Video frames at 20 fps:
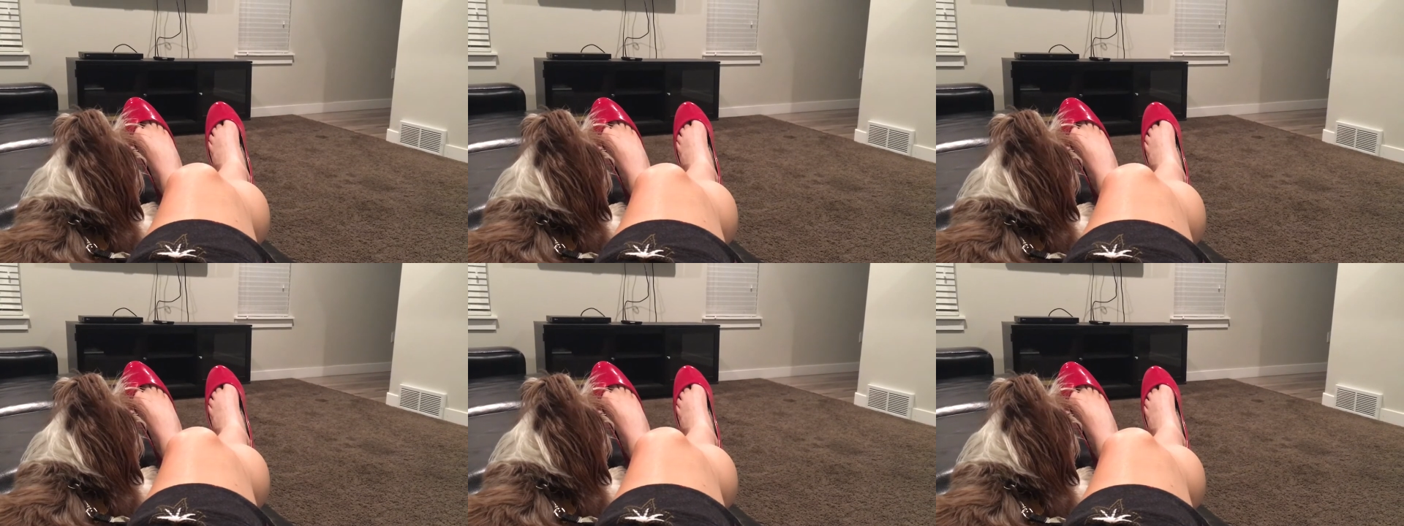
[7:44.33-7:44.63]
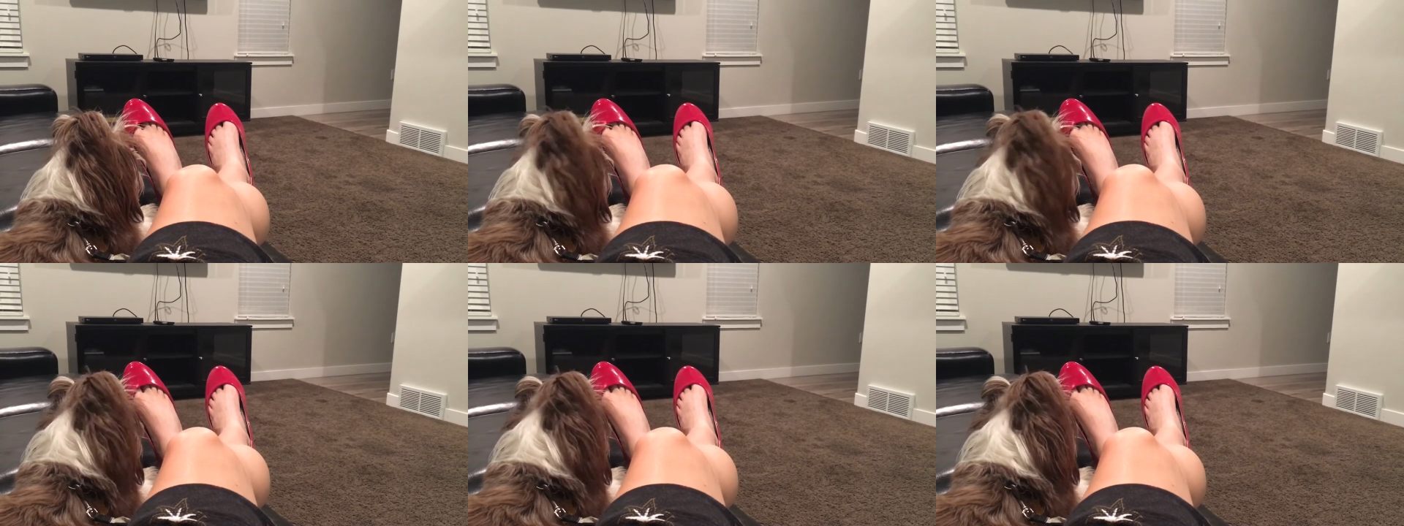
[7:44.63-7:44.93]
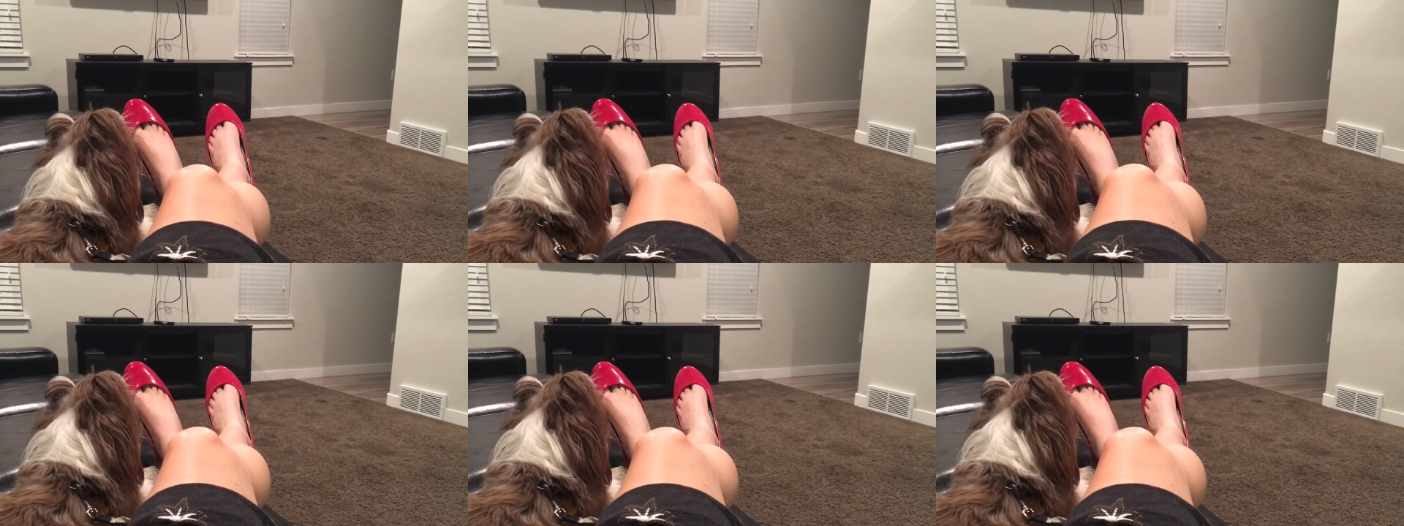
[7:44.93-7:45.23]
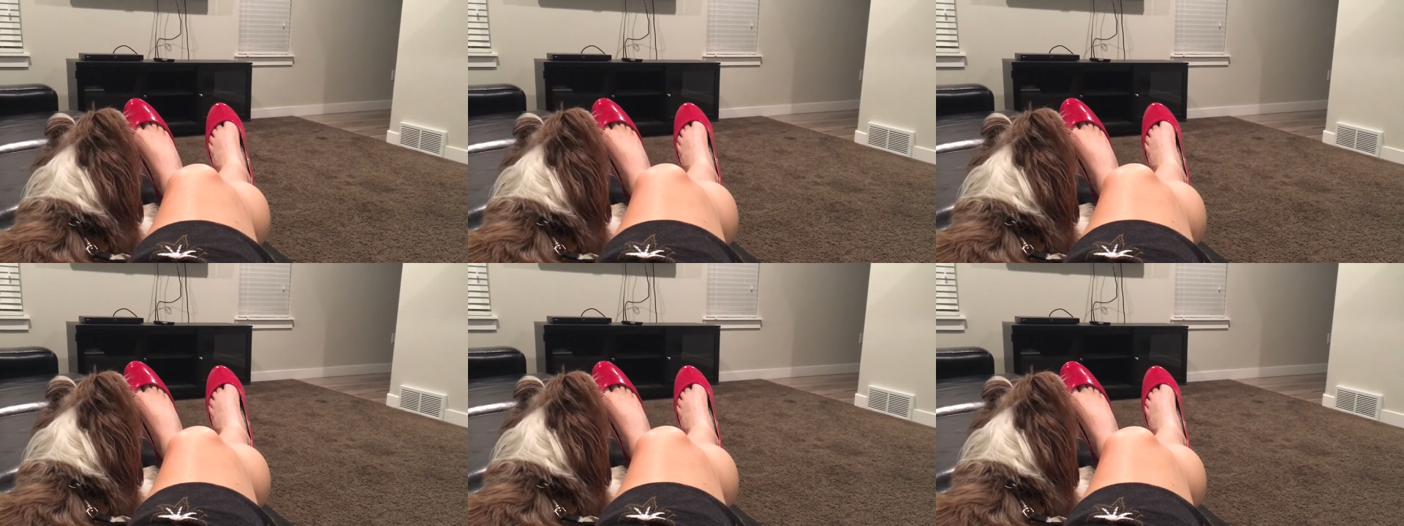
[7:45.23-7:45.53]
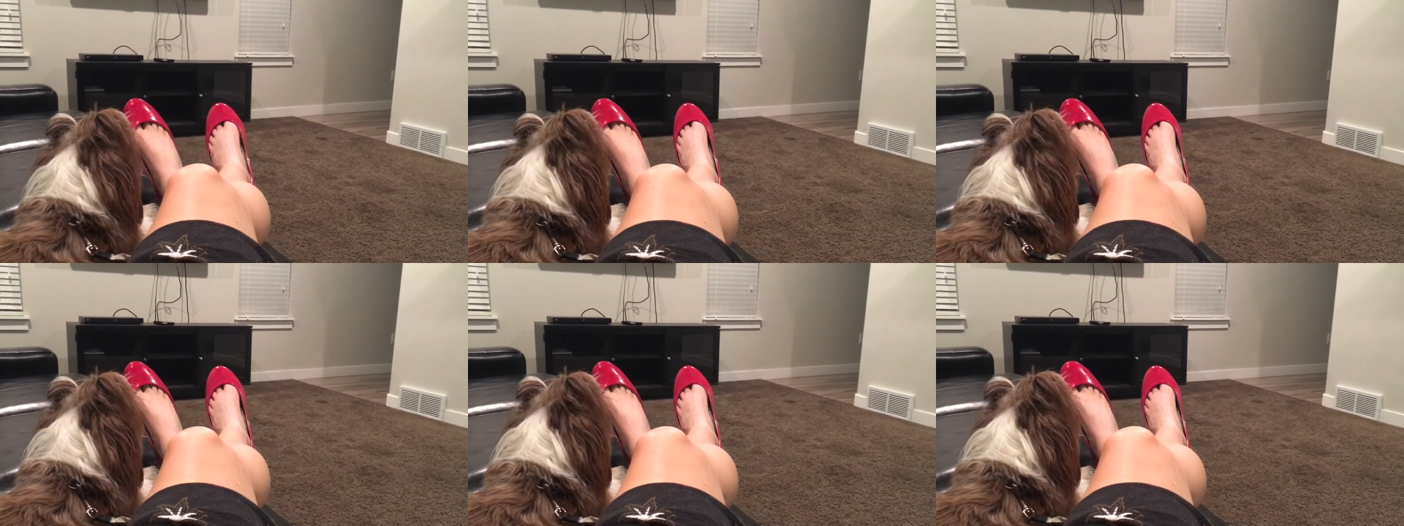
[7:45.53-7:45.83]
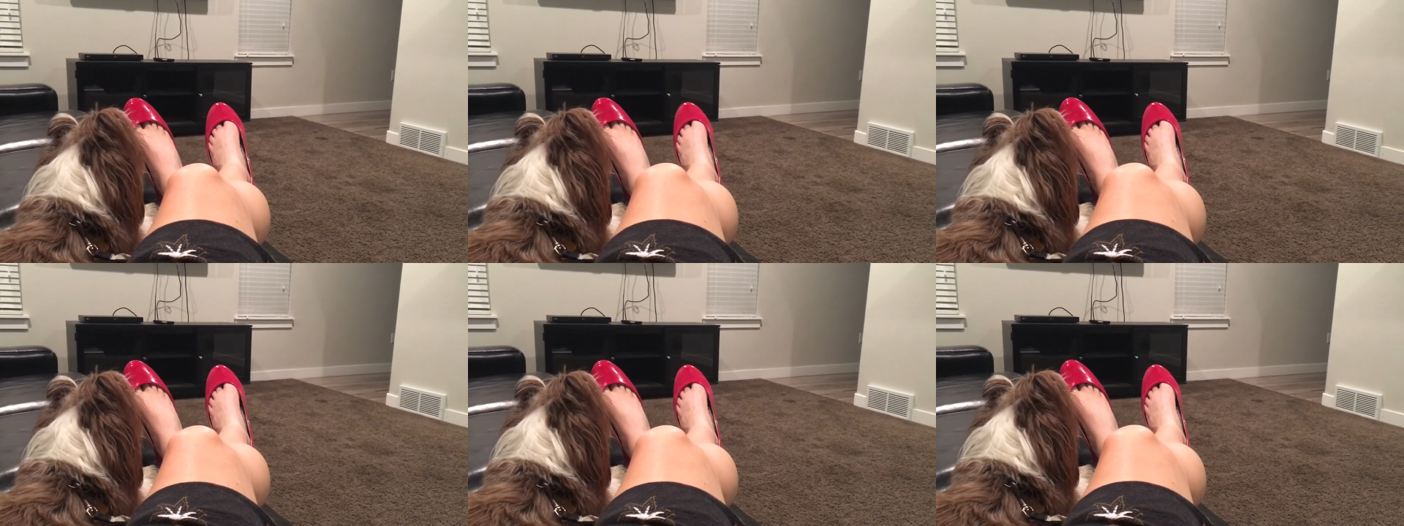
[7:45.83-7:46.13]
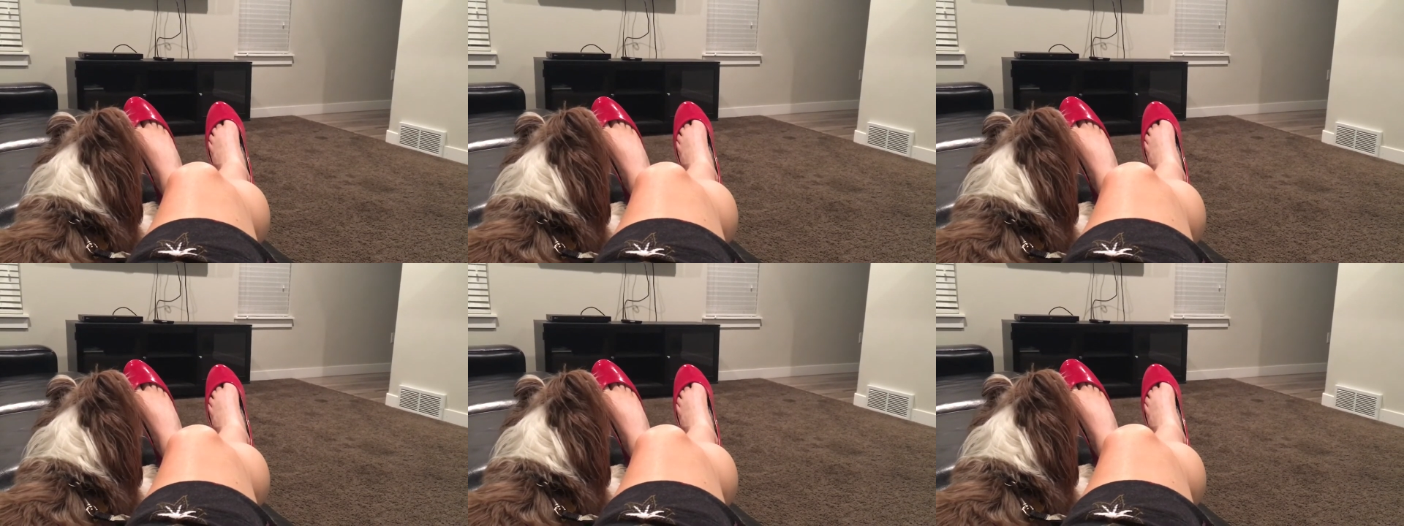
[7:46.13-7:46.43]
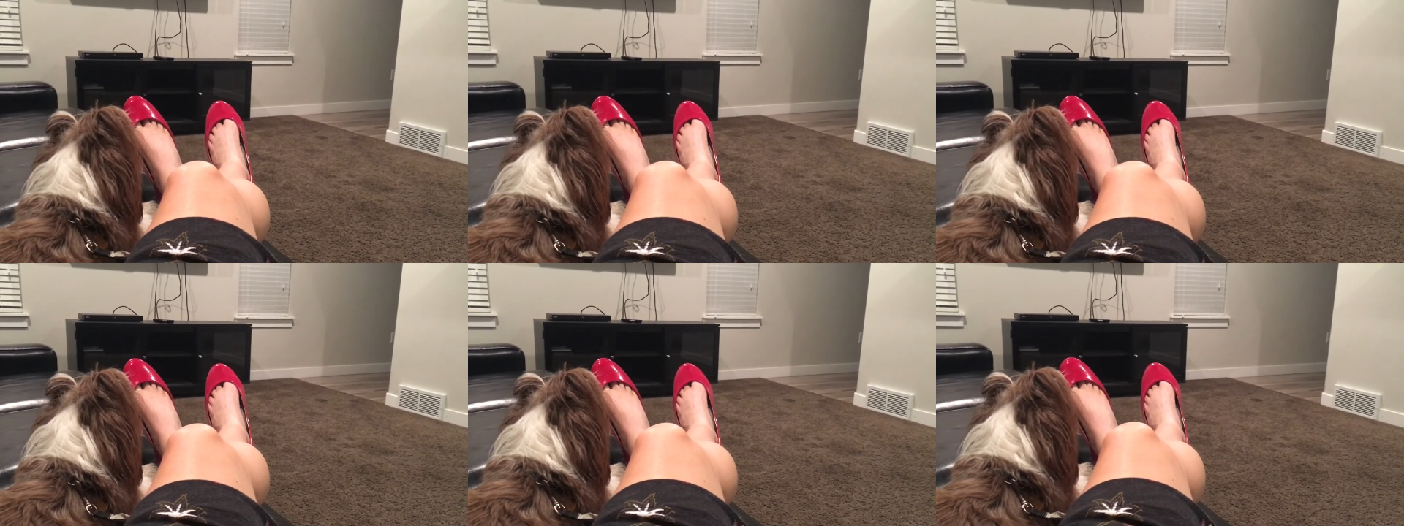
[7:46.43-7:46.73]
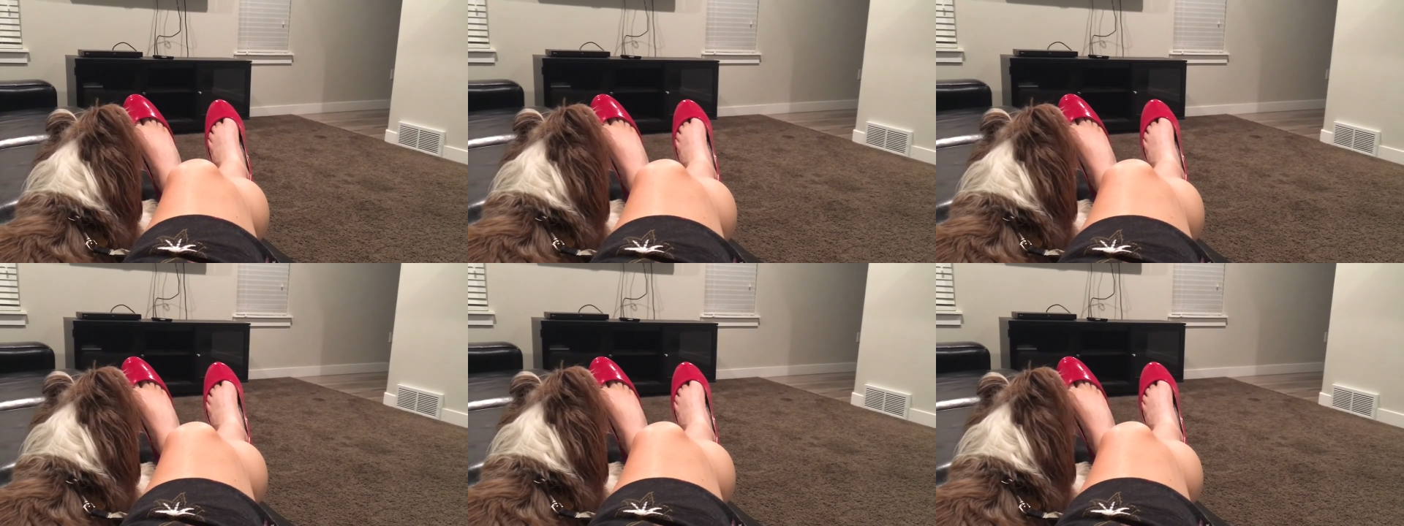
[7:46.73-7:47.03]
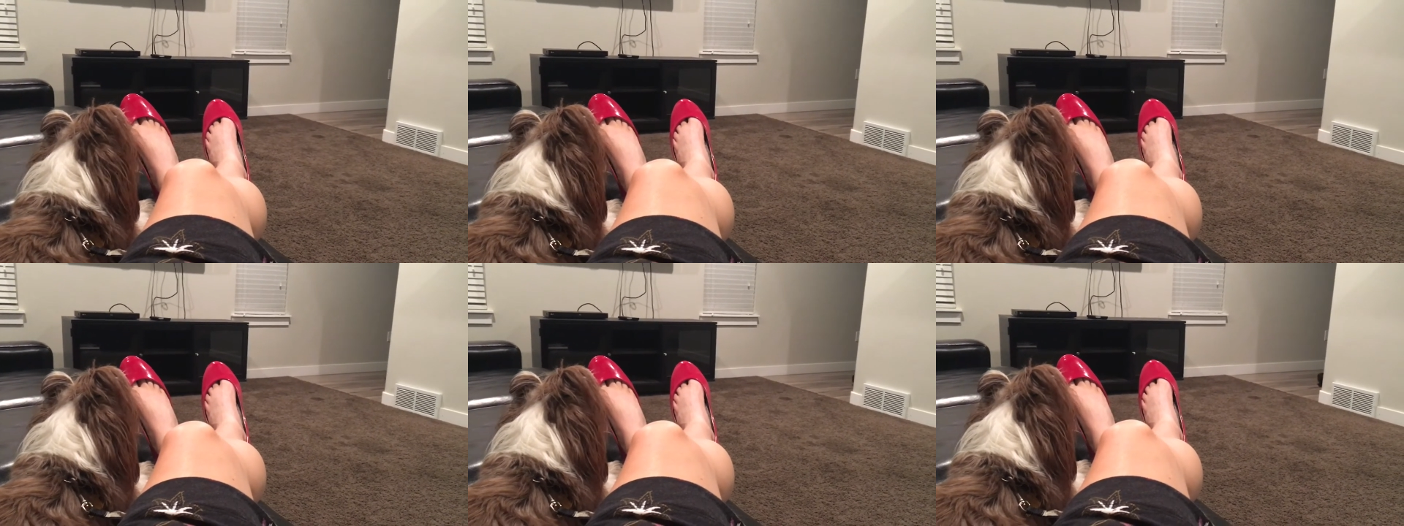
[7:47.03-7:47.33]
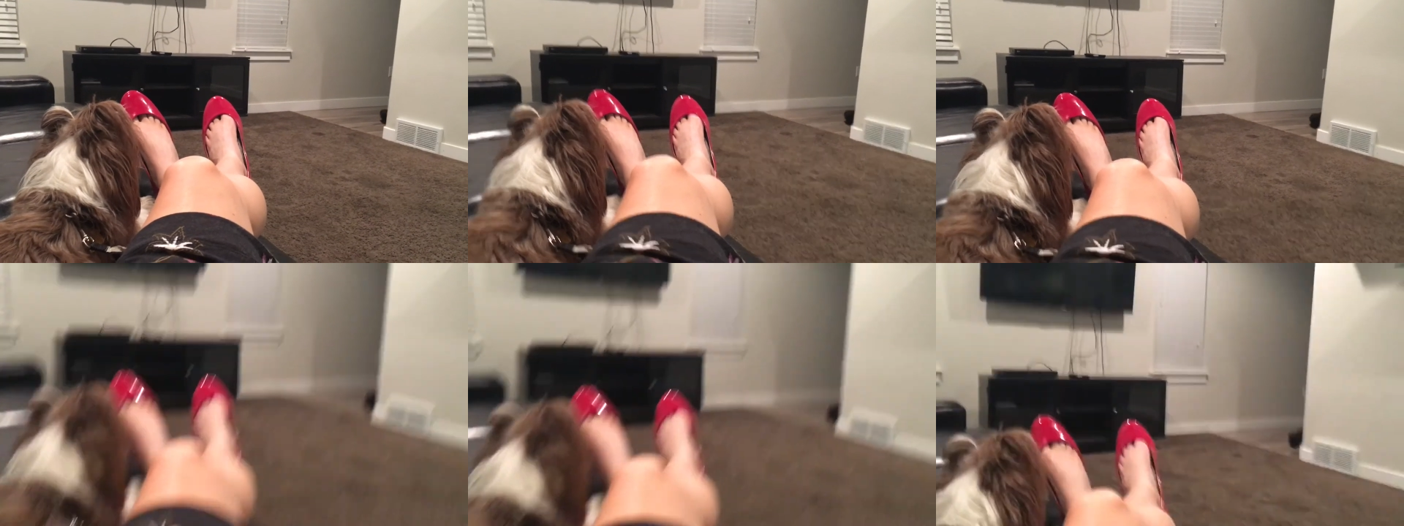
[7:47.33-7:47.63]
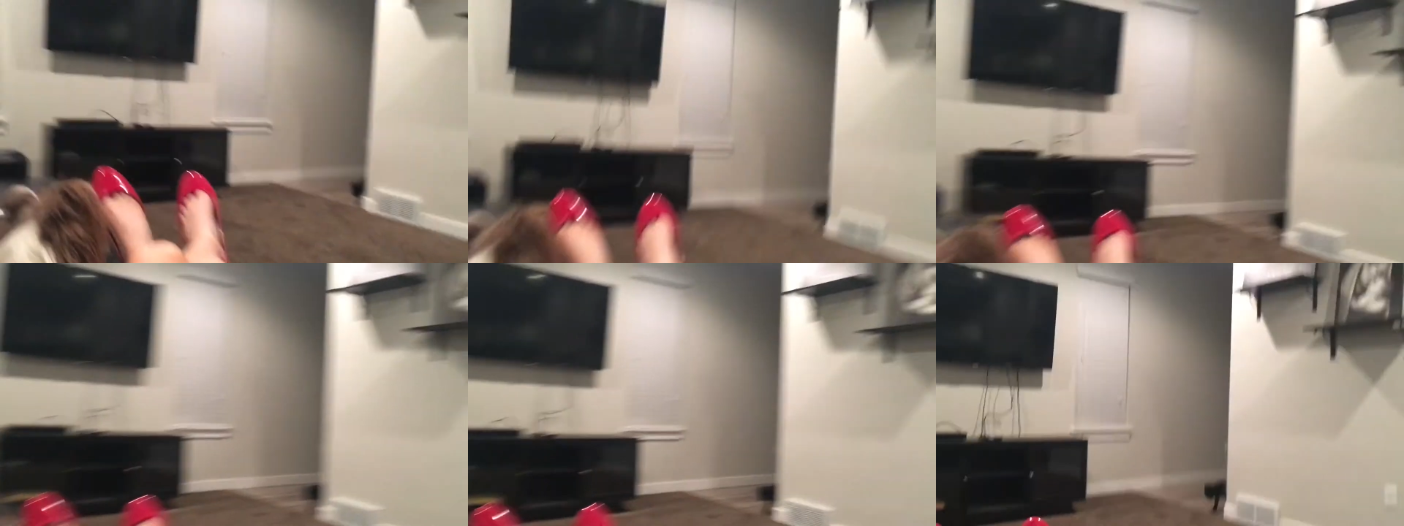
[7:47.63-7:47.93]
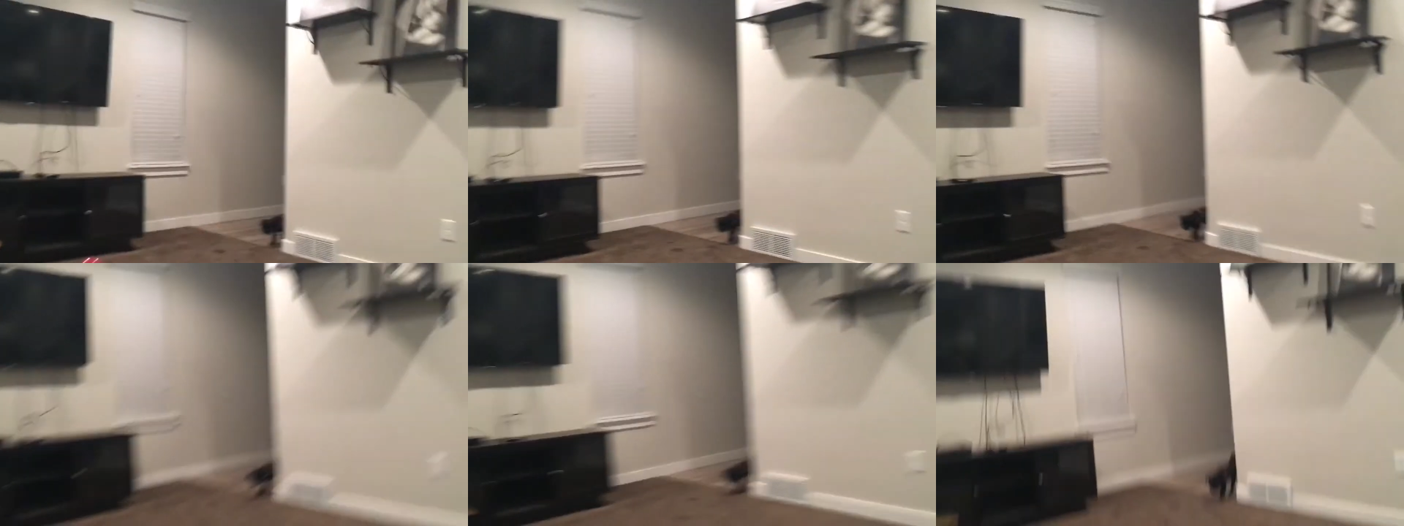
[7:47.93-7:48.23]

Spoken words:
No face is visible, so there are no lips to read.